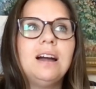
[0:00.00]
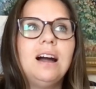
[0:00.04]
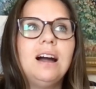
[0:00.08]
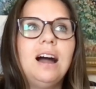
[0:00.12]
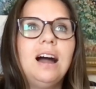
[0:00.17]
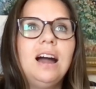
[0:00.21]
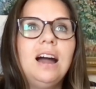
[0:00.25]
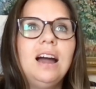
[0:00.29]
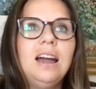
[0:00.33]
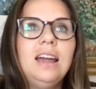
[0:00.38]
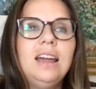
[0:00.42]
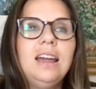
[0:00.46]

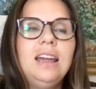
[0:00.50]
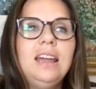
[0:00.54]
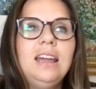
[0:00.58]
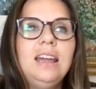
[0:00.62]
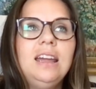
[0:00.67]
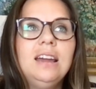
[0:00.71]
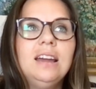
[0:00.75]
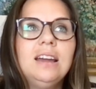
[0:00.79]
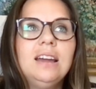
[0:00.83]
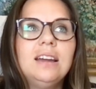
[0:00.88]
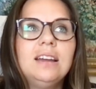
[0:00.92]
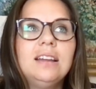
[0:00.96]

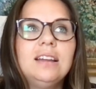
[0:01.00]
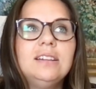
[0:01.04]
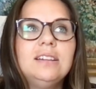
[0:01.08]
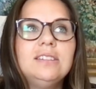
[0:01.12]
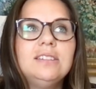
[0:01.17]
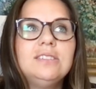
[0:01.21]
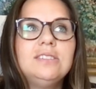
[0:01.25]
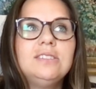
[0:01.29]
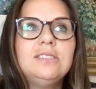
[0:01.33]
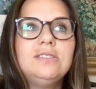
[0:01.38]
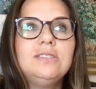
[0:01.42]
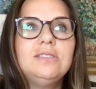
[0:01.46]
I
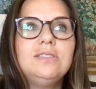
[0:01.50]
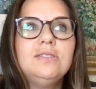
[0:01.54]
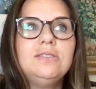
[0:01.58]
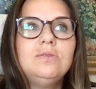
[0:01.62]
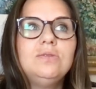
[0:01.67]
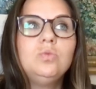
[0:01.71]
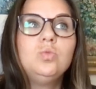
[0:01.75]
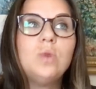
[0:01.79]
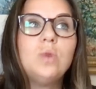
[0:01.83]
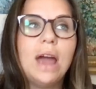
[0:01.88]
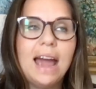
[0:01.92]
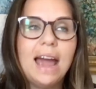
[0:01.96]

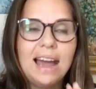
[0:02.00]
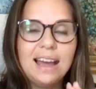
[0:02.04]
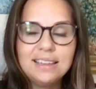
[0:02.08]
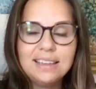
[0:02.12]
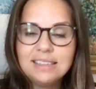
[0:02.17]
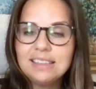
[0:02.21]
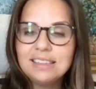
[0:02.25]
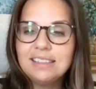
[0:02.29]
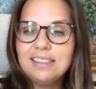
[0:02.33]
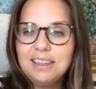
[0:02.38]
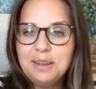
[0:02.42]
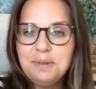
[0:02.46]

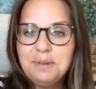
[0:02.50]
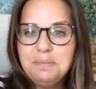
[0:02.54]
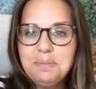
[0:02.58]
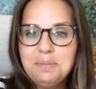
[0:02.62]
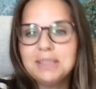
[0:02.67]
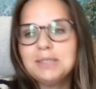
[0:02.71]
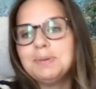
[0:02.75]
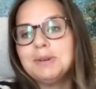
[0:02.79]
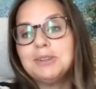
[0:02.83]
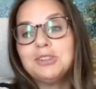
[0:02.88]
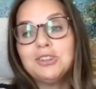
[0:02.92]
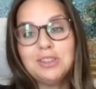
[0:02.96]
ask them,
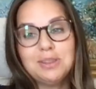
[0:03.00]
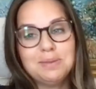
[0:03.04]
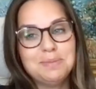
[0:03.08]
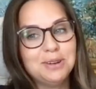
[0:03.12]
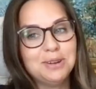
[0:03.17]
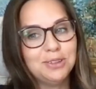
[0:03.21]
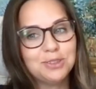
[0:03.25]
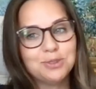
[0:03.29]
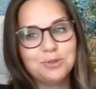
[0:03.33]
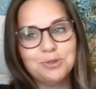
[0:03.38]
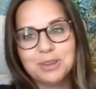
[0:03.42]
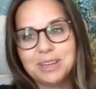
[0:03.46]
especially the
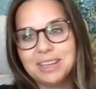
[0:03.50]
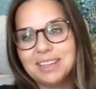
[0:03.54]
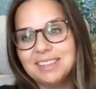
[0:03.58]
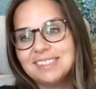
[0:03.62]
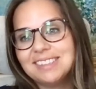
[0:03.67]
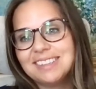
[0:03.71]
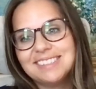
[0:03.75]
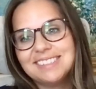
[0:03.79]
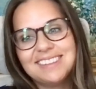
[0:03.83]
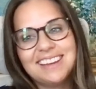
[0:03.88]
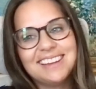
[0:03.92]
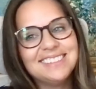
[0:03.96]
middle school kids,
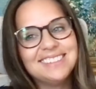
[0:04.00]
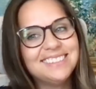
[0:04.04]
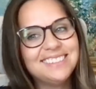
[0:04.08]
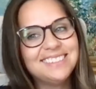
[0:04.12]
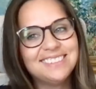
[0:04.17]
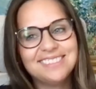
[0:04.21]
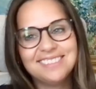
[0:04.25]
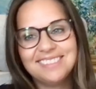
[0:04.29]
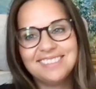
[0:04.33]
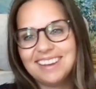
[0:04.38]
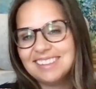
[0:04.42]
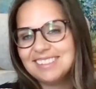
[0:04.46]
because
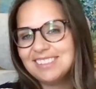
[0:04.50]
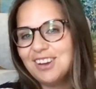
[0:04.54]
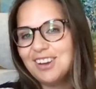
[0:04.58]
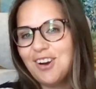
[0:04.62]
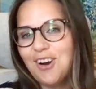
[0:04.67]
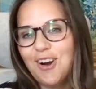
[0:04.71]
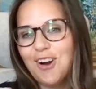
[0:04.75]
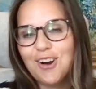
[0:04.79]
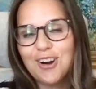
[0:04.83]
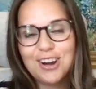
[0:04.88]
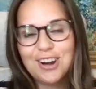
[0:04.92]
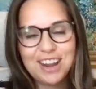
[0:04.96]
that's a
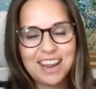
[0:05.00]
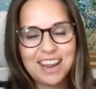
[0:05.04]
hard